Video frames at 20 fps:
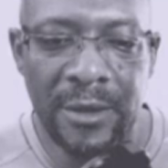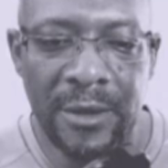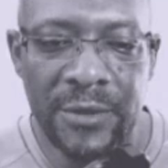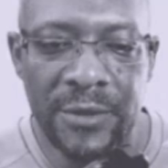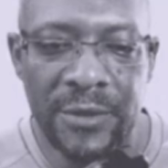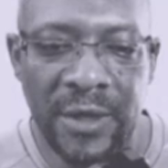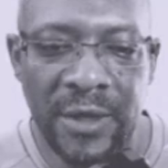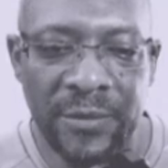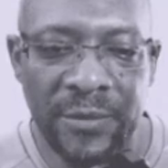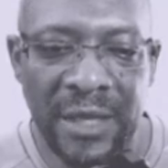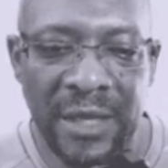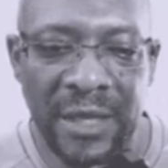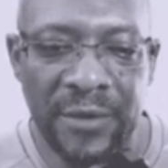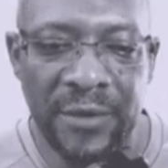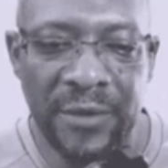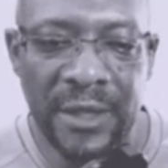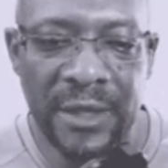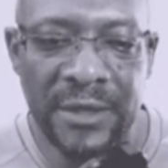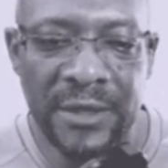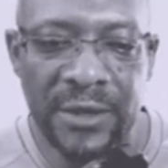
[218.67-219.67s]
So I, I
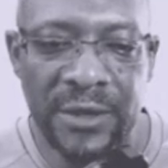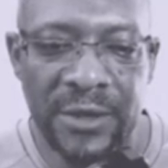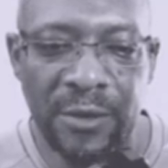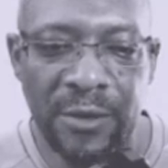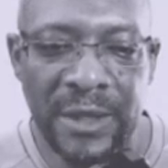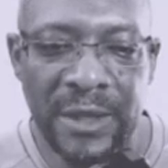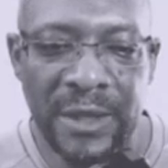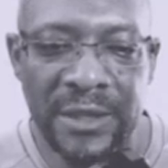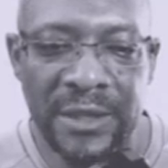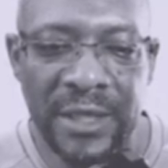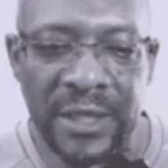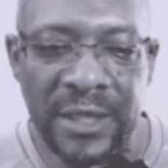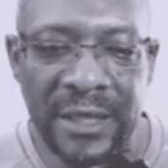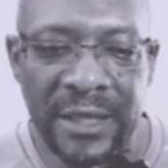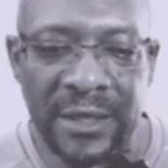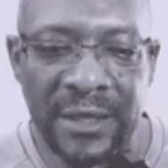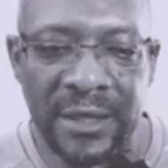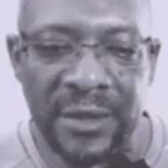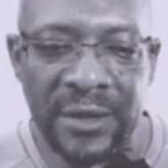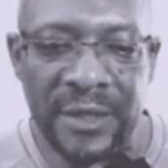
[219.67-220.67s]
think it's the queen
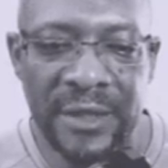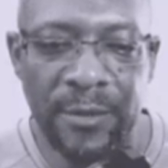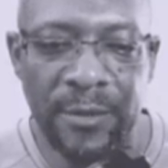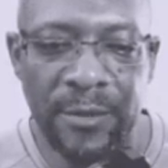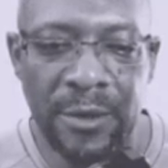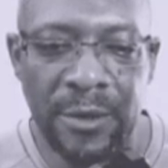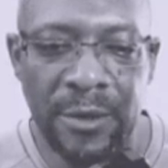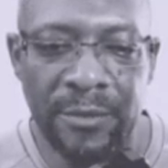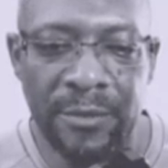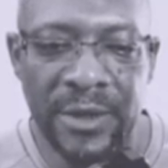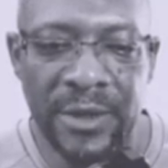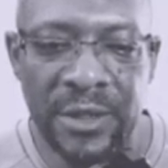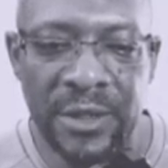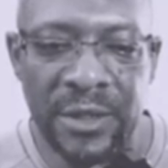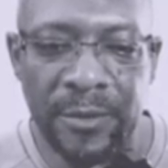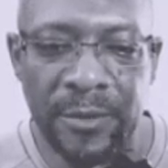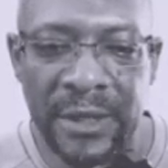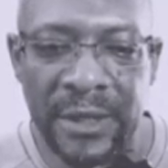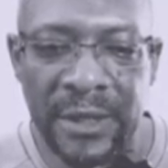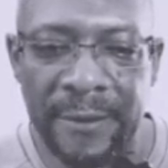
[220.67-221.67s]
taking this port
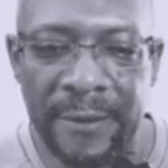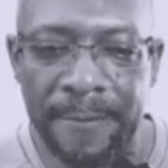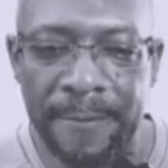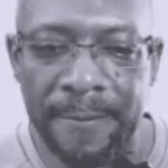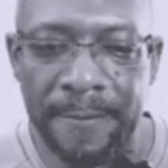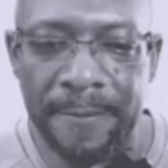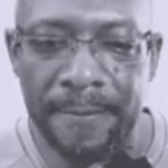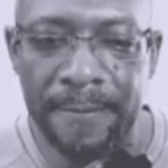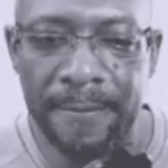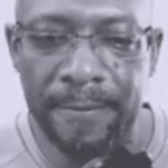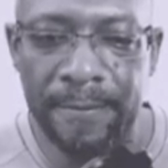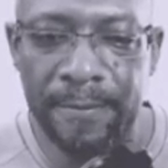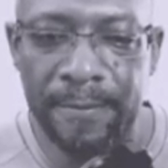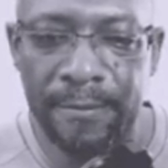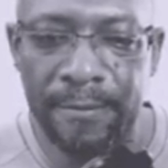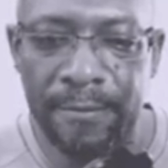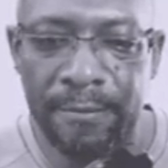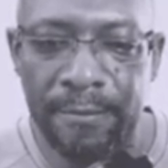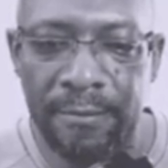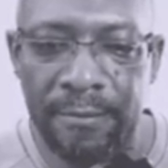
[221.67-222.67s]
bishop here.
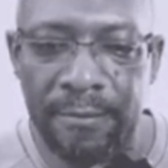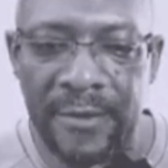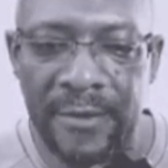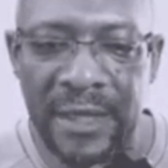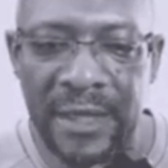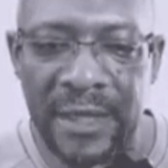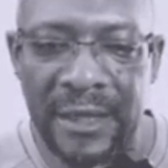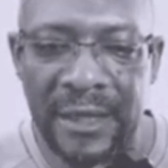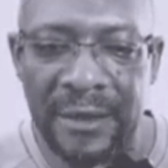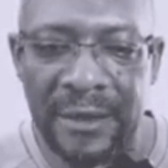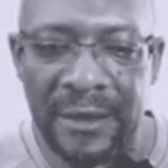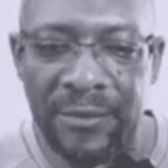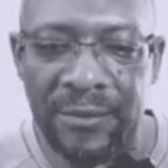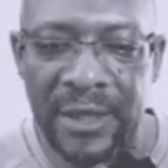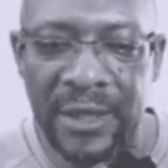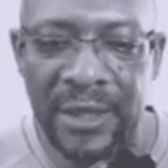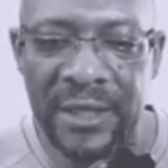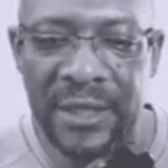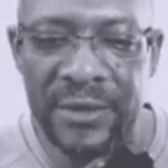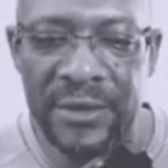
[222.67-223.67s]
Yeah,
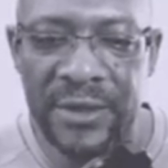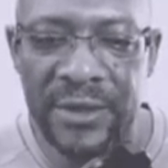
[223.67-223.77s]
and then